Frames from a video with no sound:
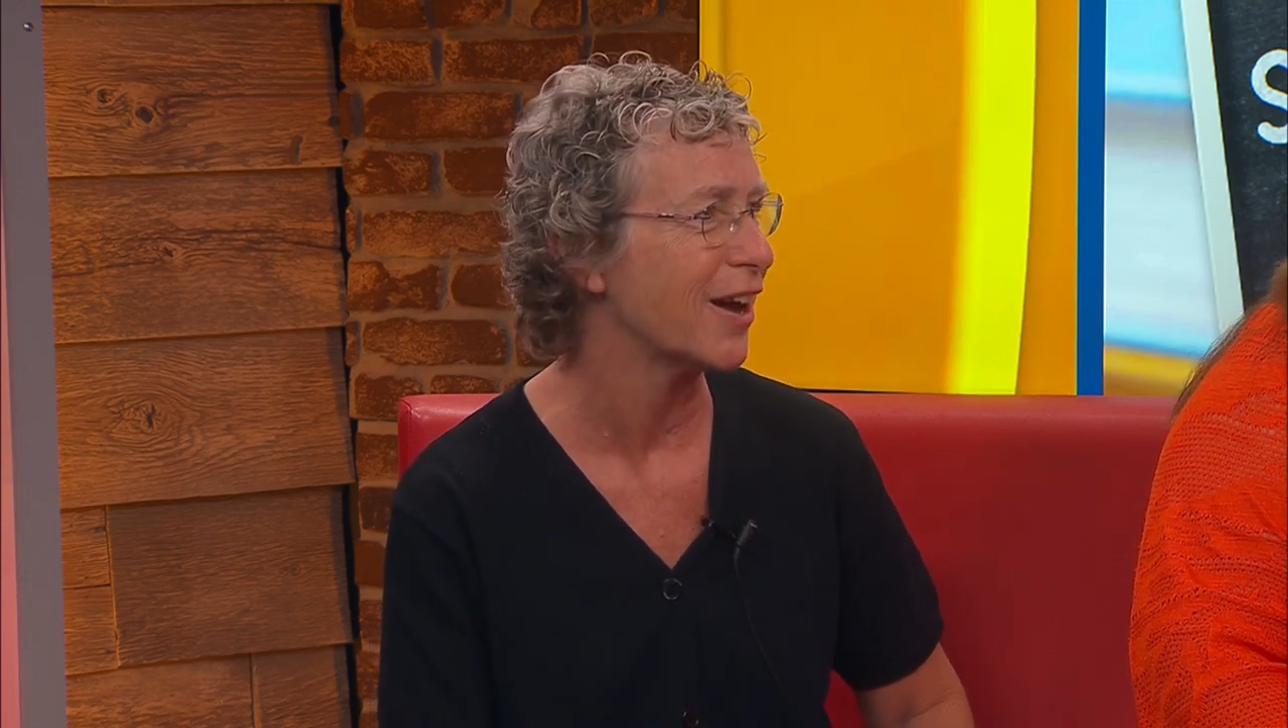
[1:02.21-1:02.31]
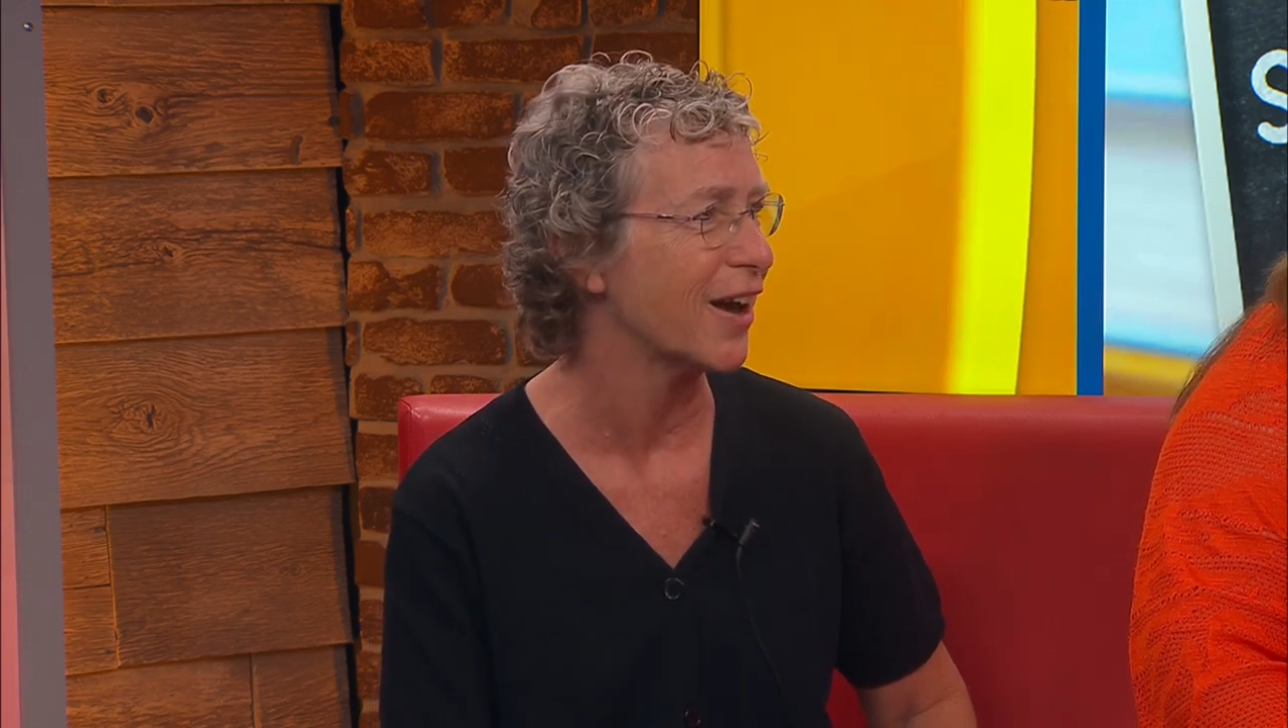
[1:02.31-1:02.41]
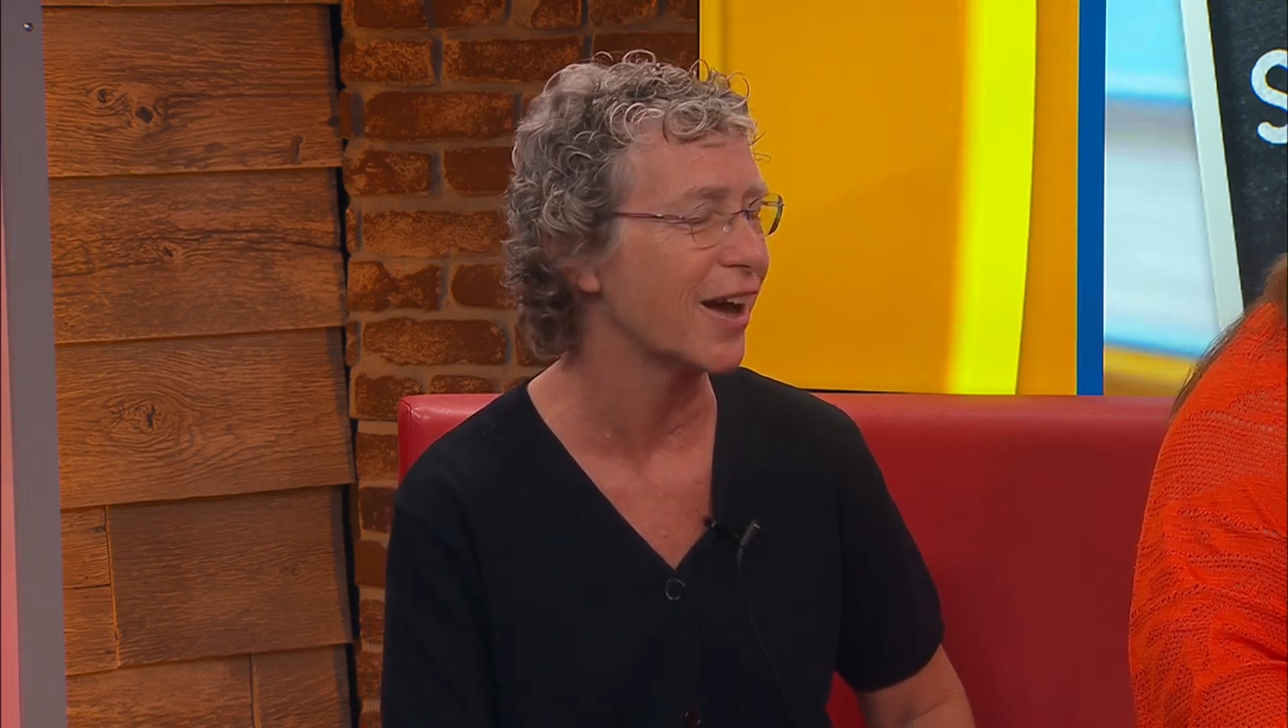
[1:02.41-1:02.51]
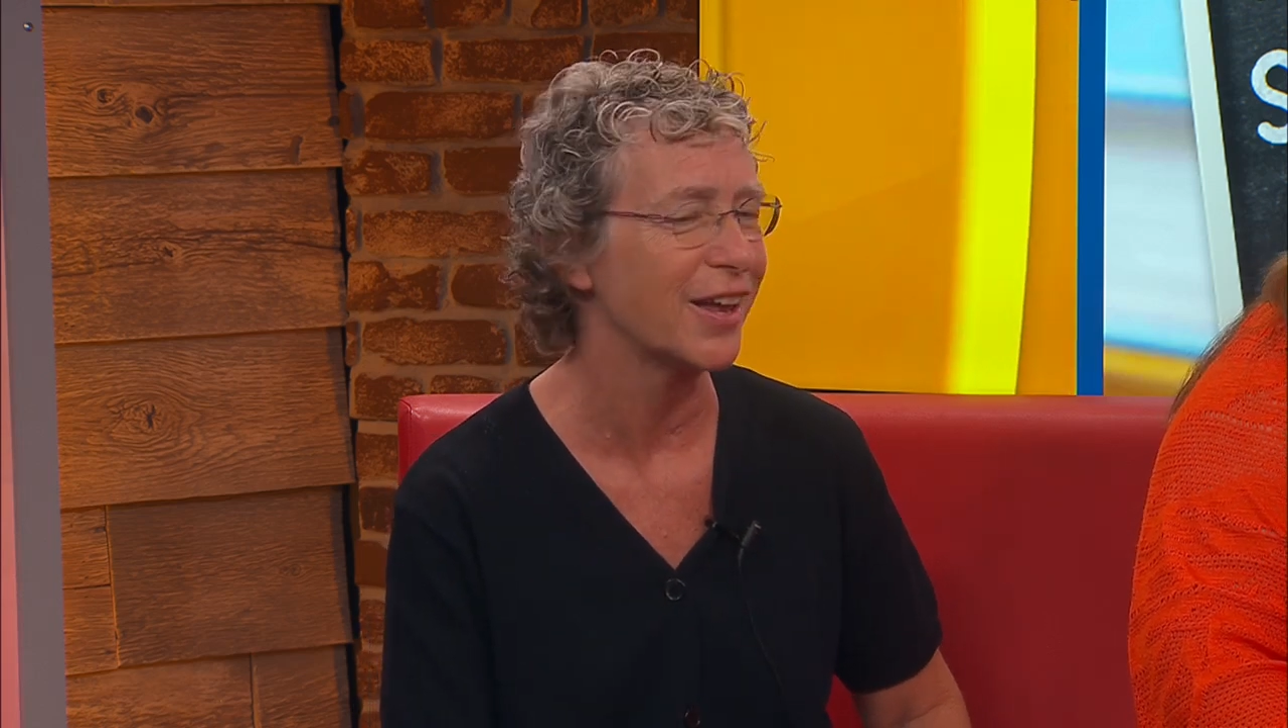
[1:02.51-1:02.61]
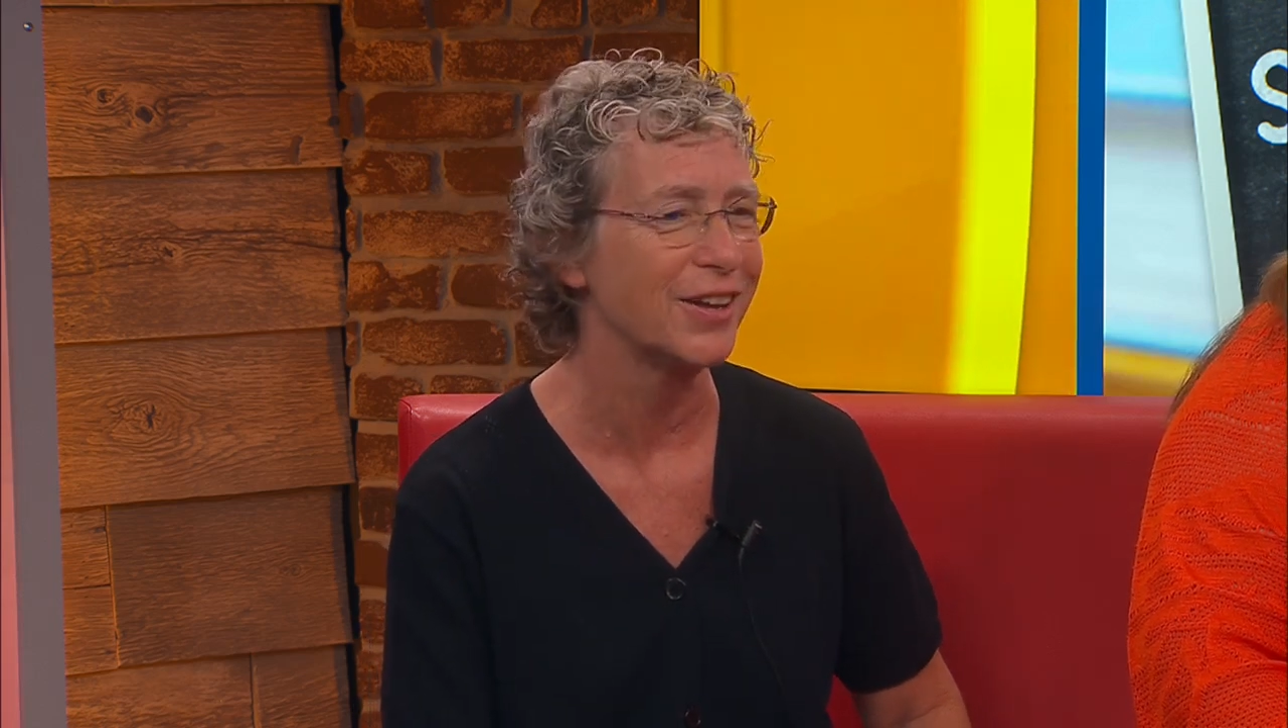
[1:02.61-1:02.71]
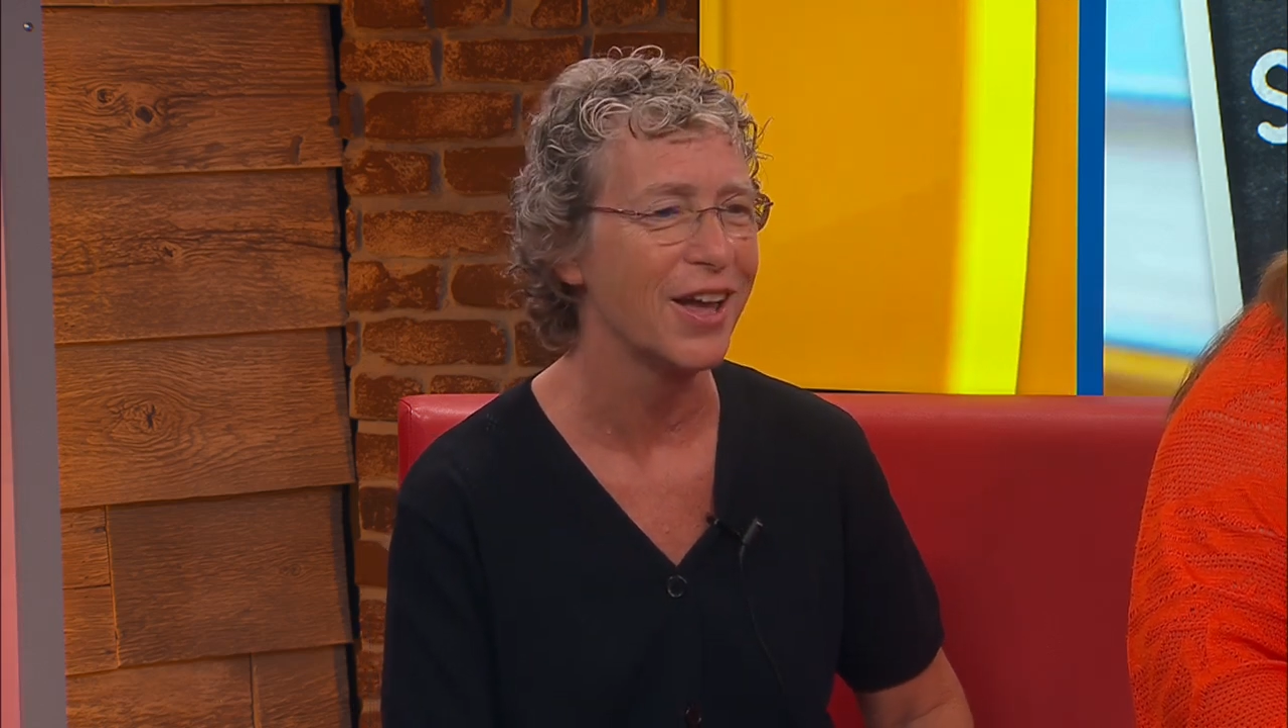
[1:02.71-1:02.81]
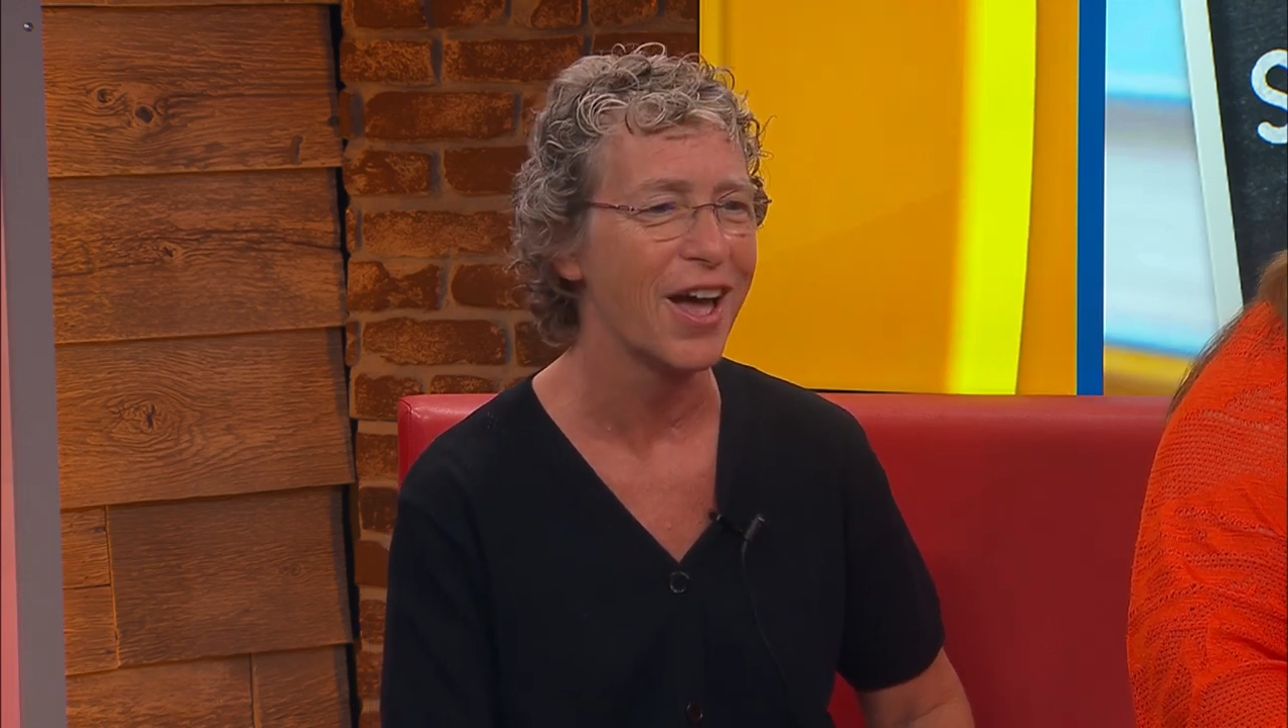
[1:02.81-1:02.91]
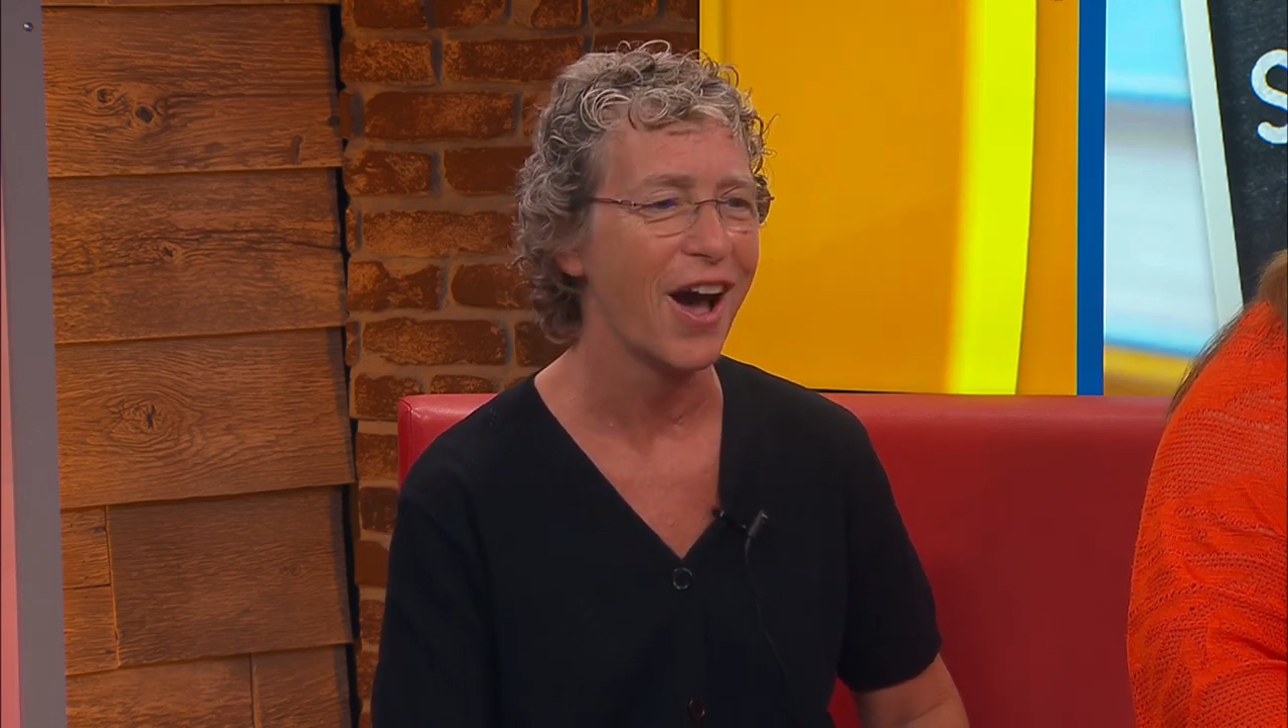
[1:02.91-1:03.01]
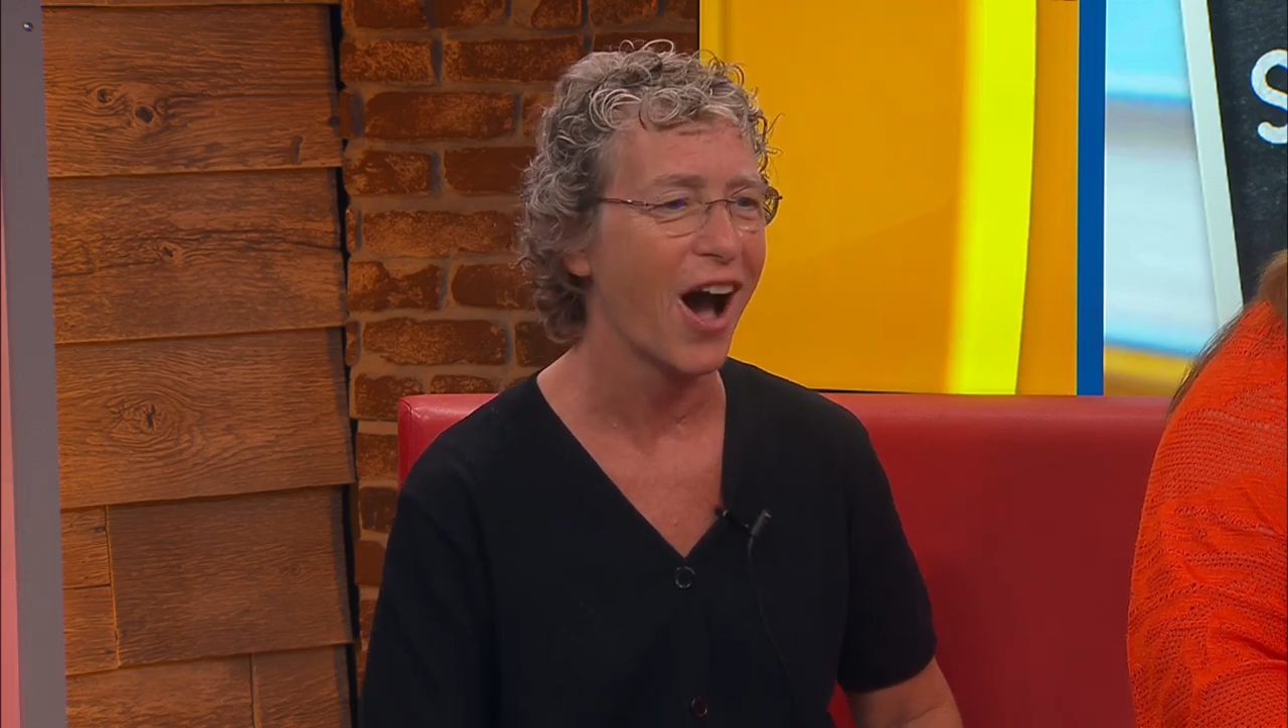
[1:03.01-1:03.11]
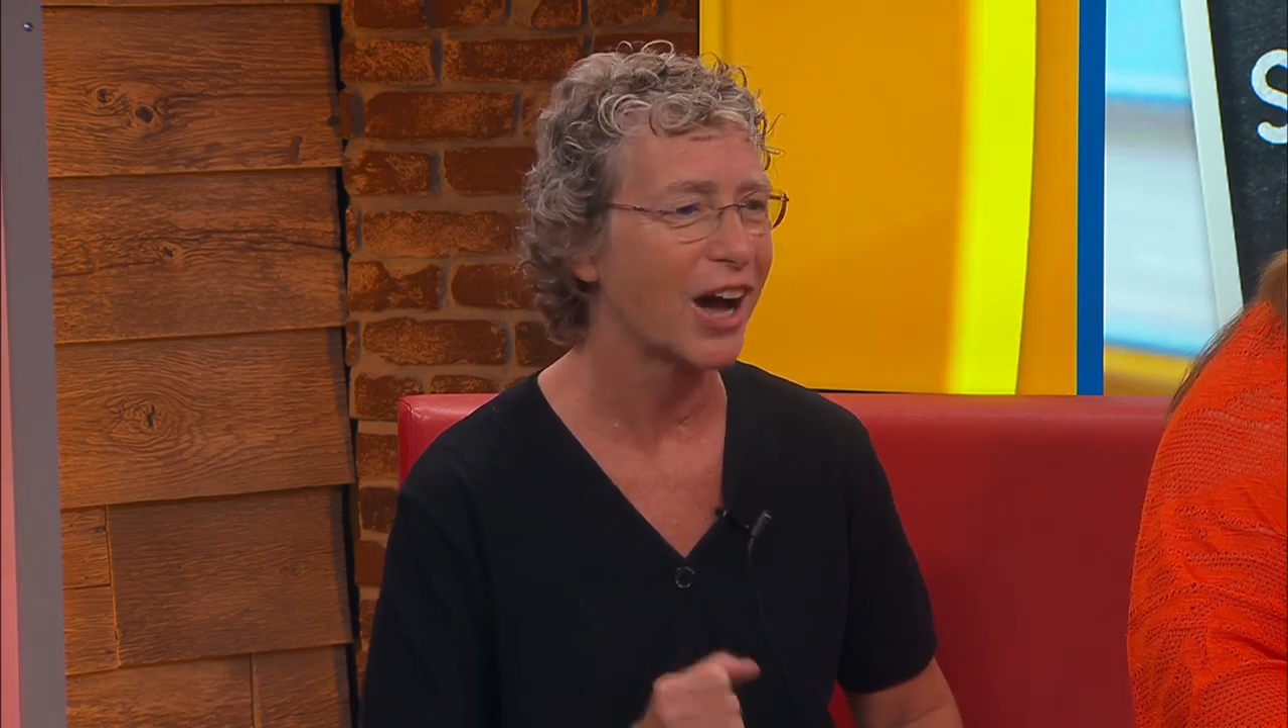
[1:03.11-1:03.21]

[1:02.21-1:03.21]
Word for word: She is.